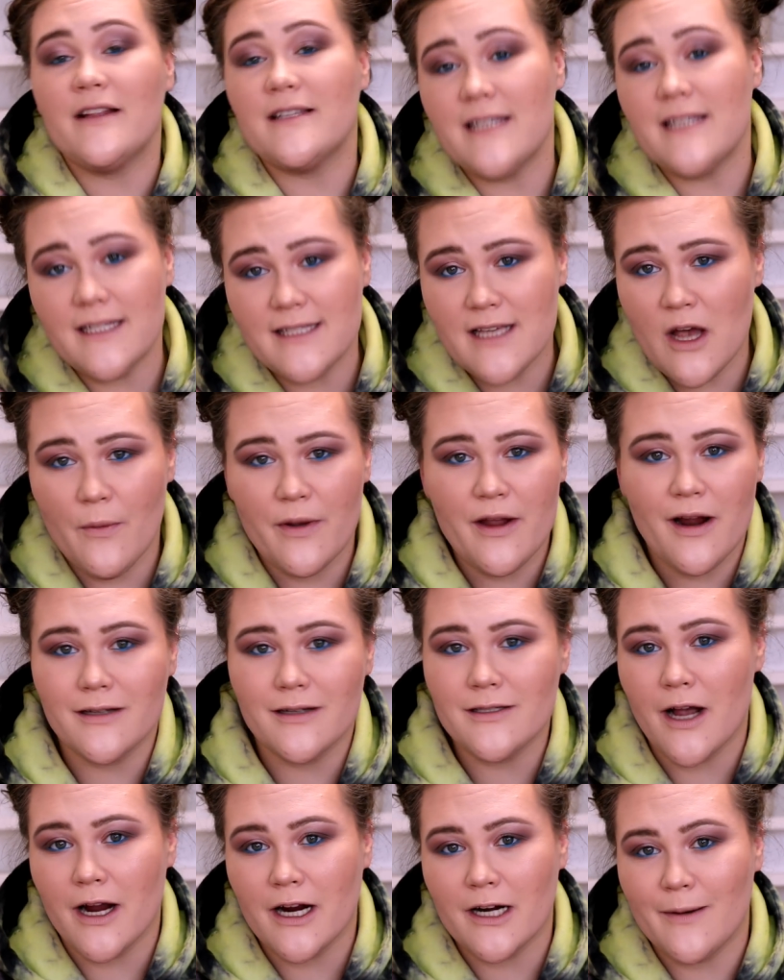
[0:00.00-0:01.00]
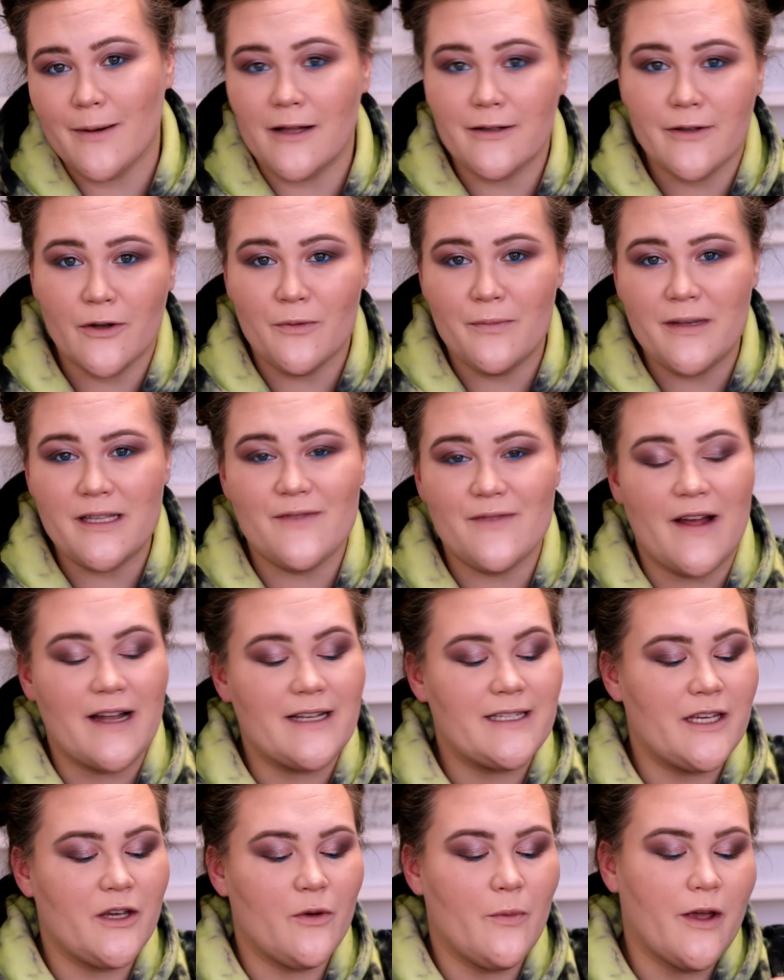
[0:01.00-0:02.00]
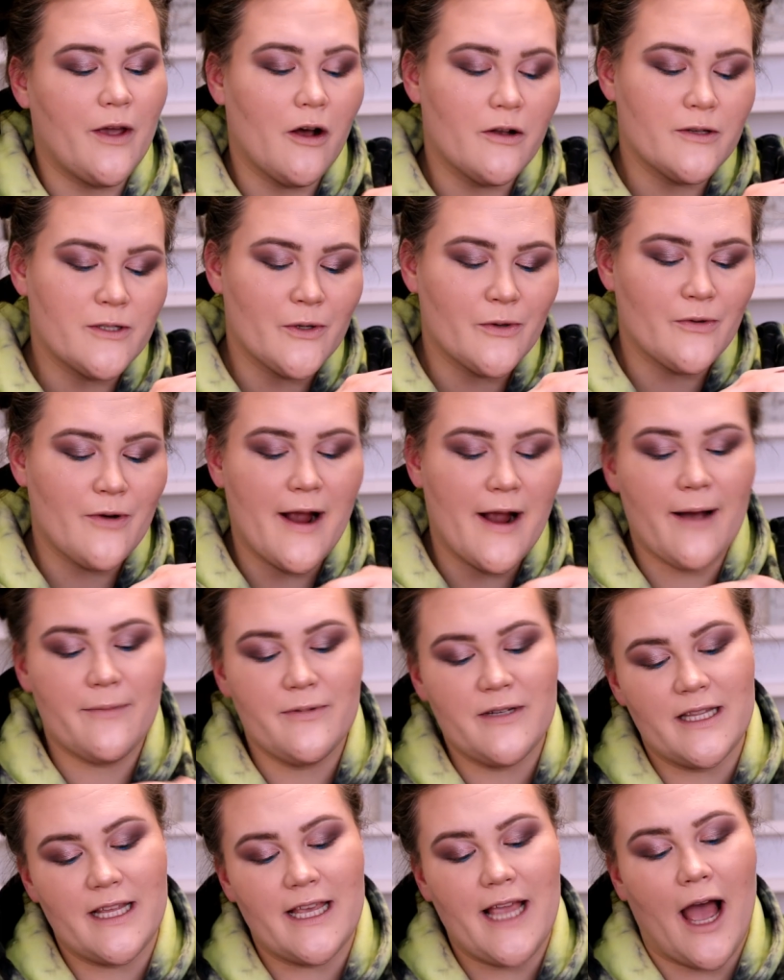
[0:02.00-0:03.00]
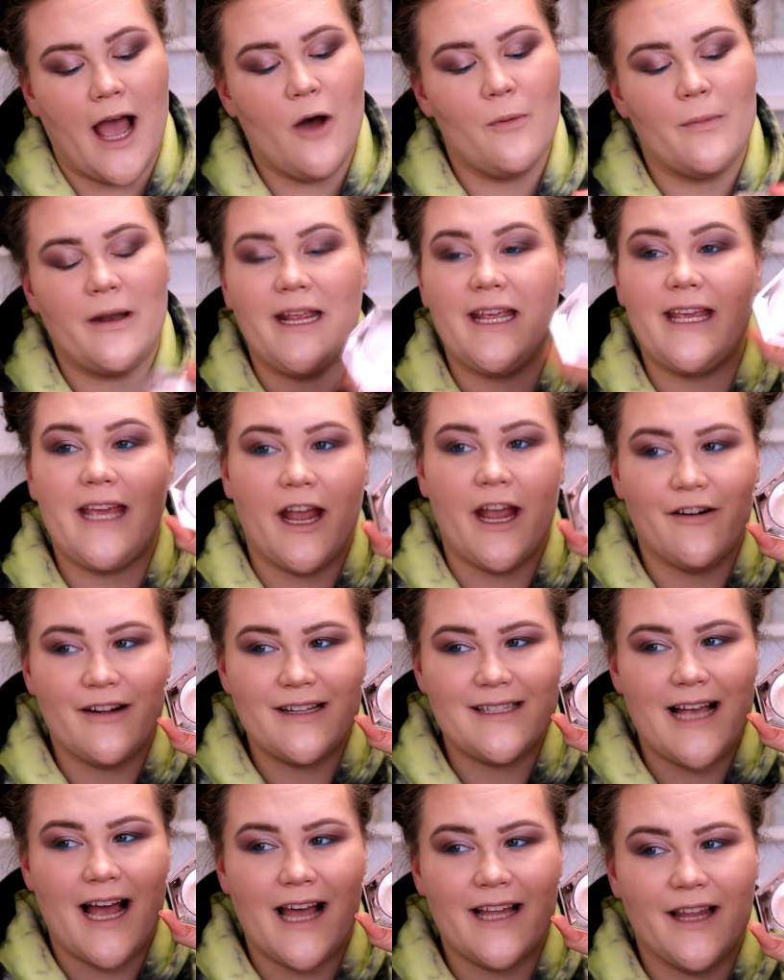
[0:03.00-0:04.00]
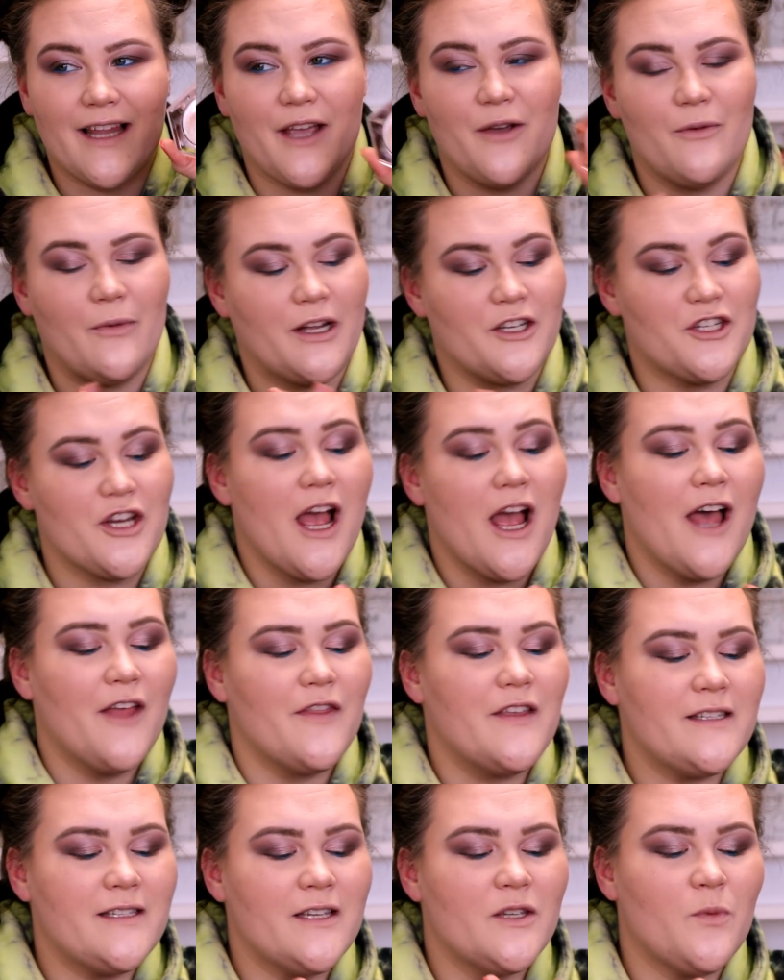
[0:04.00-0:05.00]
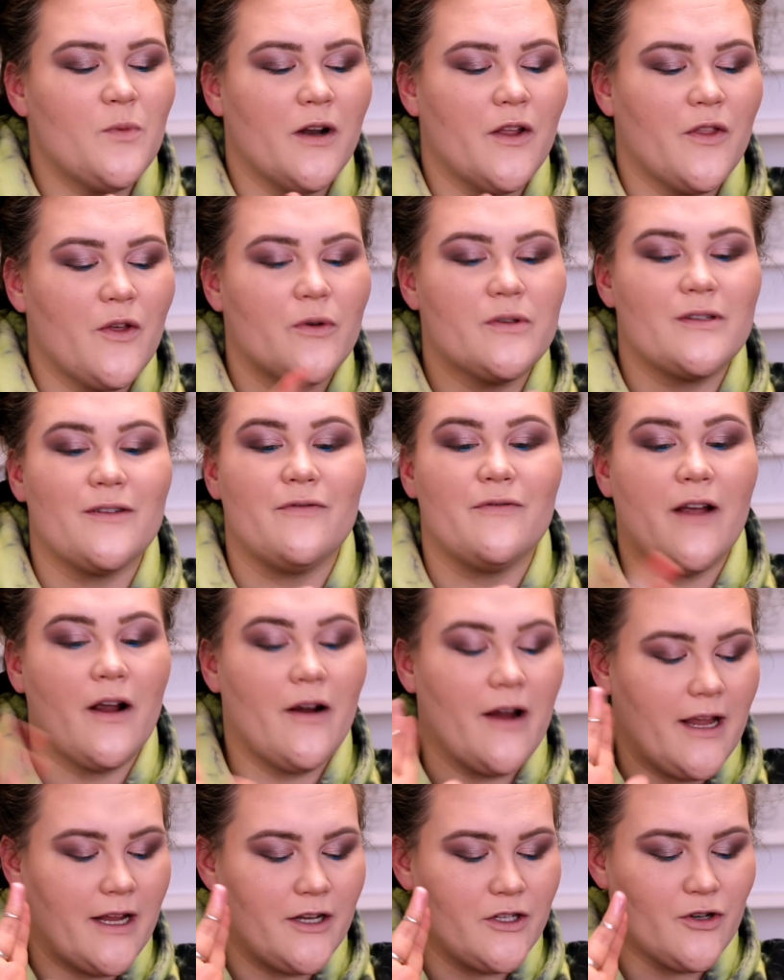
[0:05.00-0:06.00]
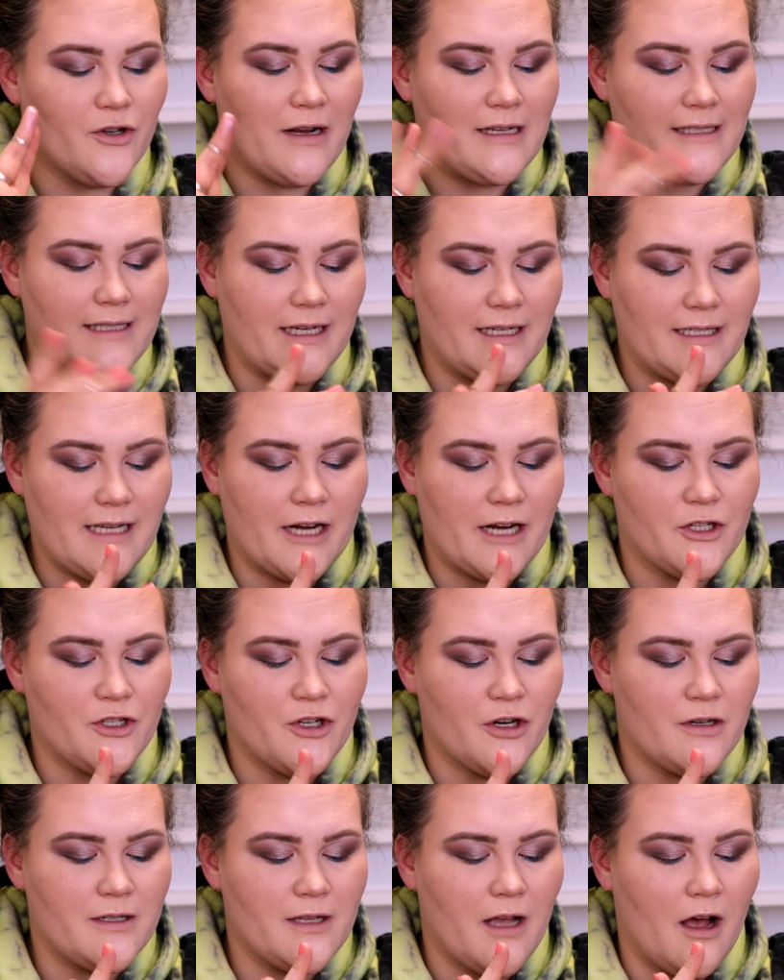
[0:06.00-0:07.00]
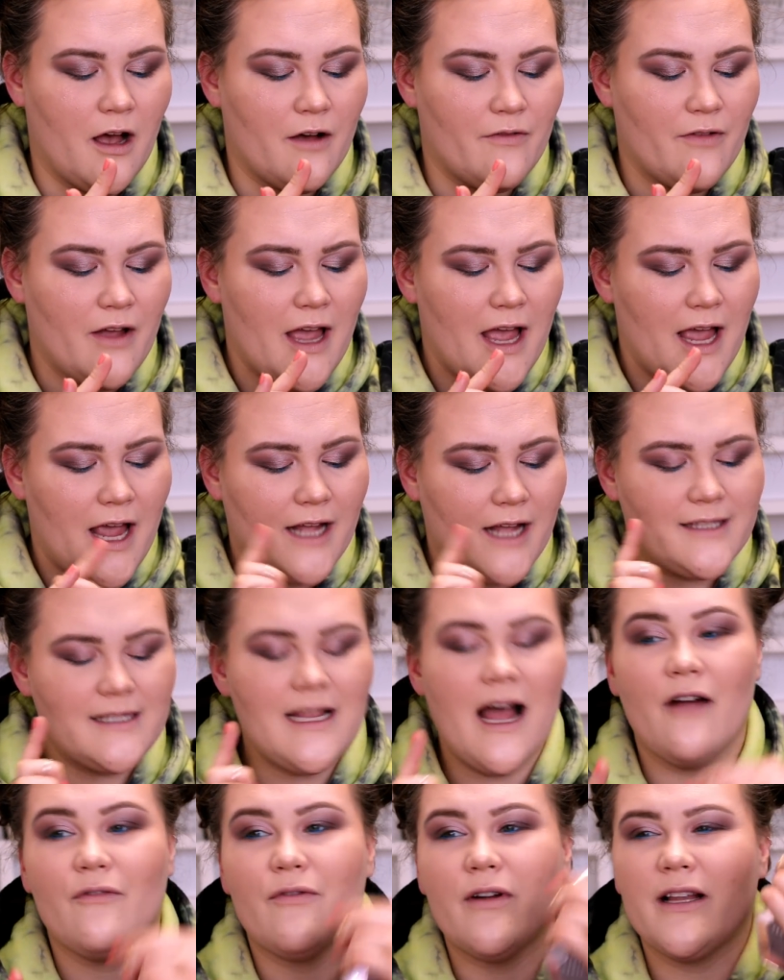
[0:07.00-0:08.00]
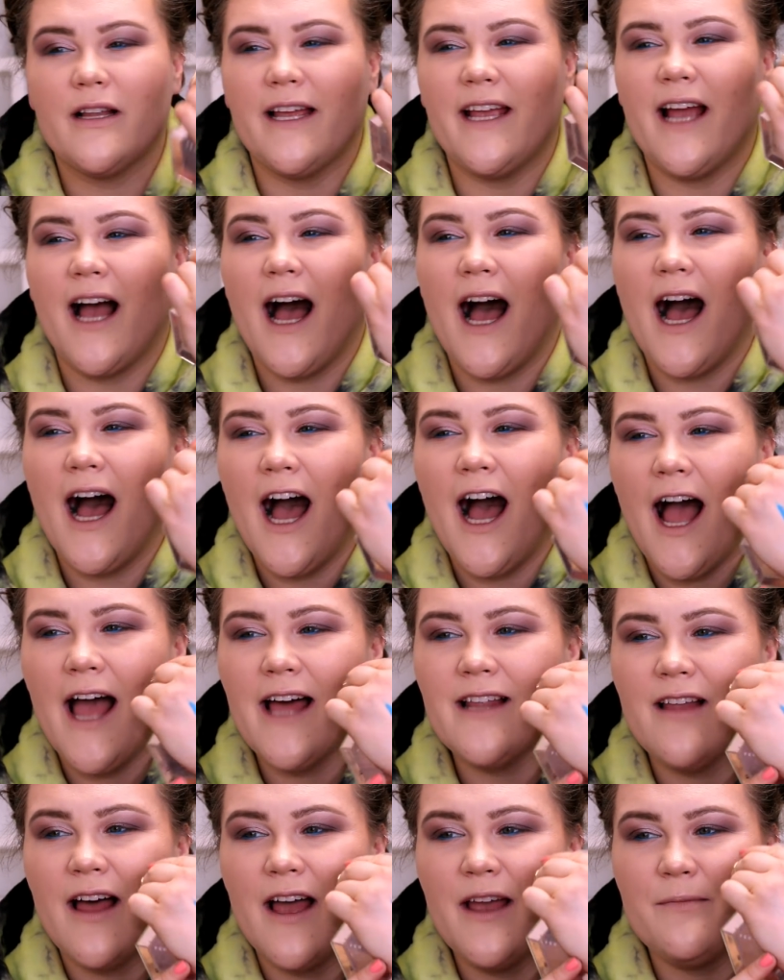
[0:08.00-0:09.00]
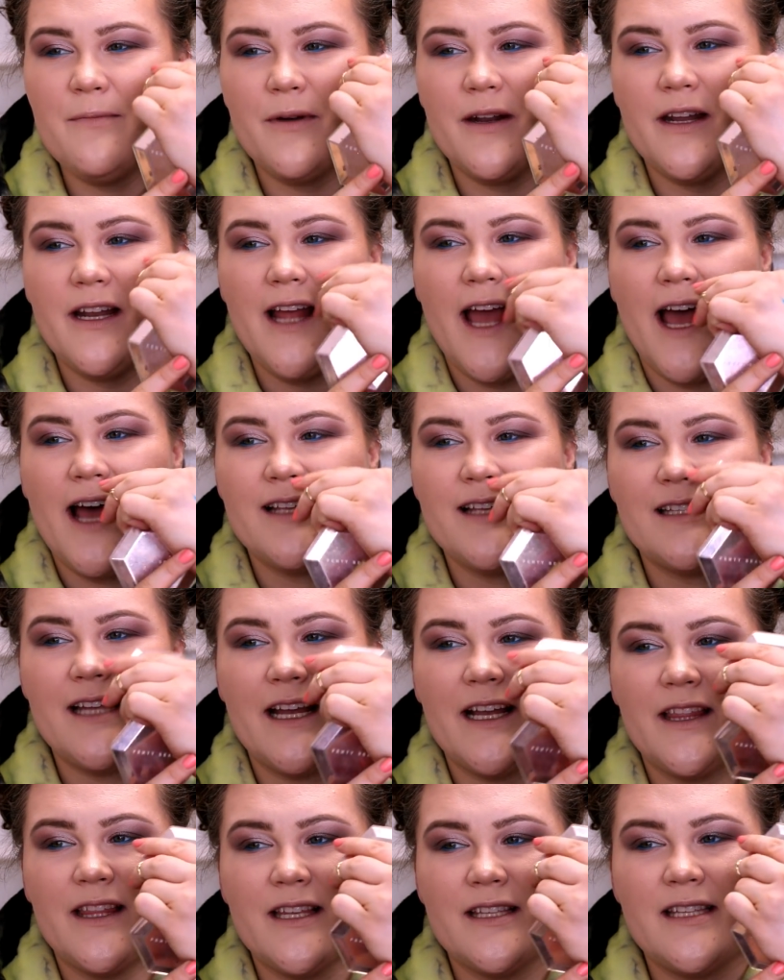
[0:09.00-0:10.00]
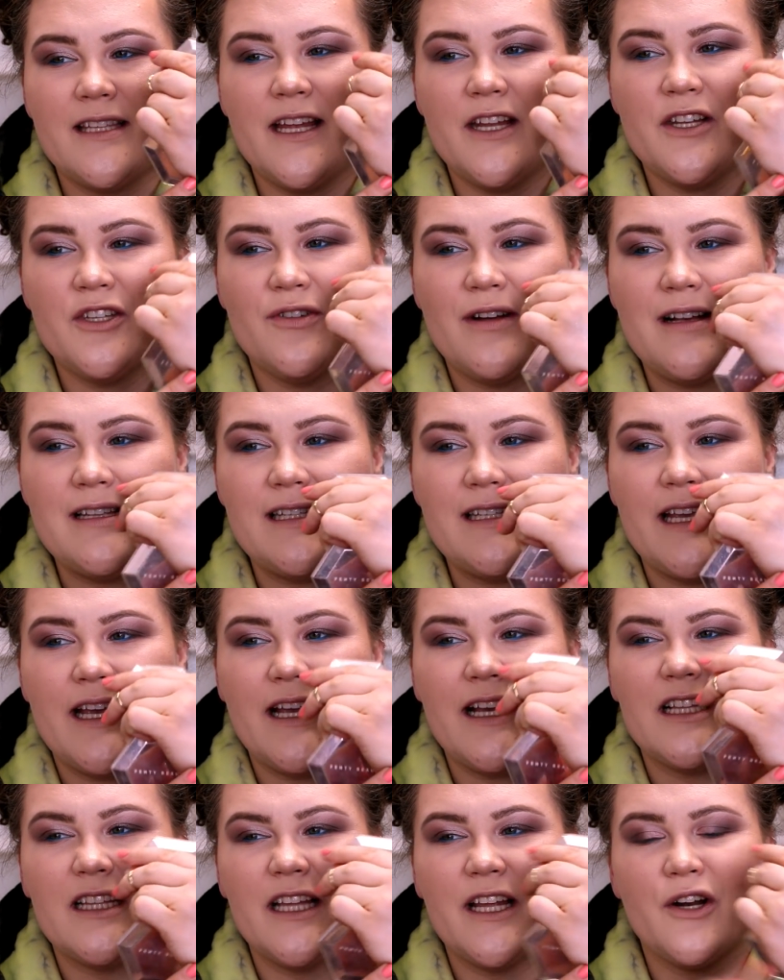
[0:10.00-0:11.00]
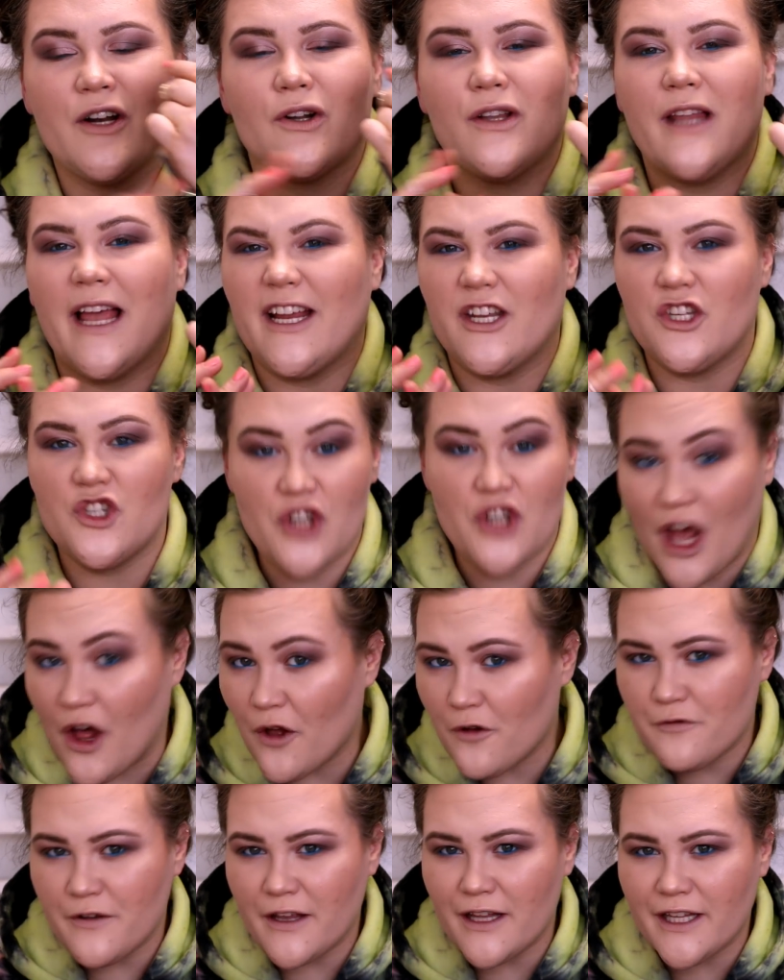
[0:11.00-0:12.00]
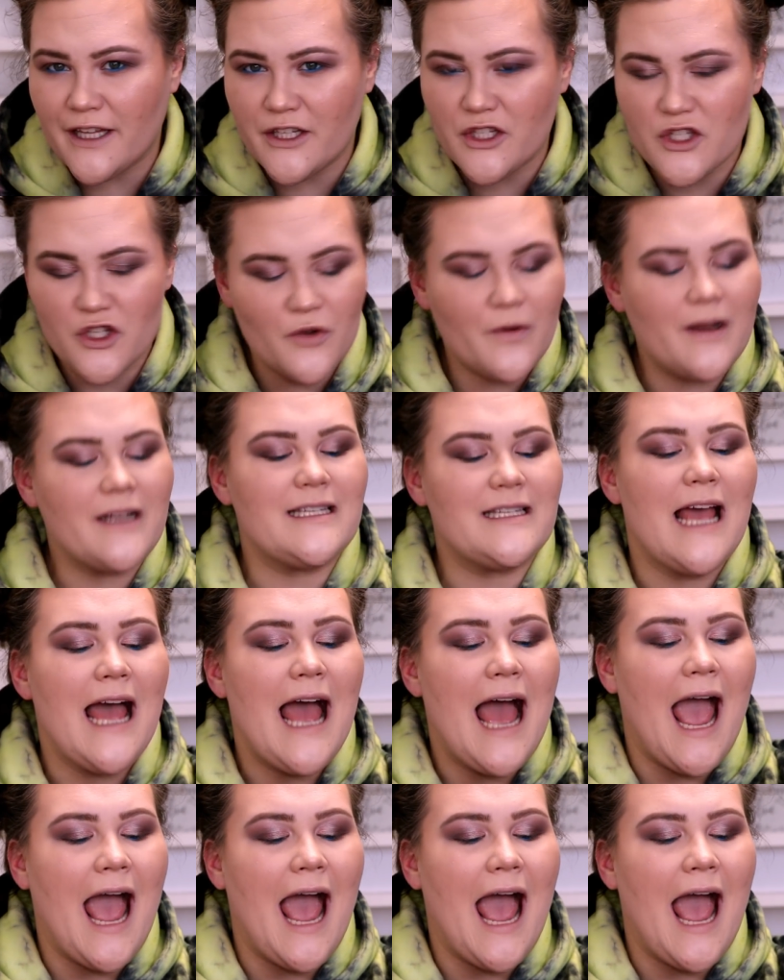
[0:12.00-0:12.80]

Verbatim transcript: then since how we are talking about Little Miss Fenty, we also grabbed the How Many Carats highlight, which this is one of those very interesting textures of, it's not really a highlight, but it has like this interesting glitter like gel feeling to it.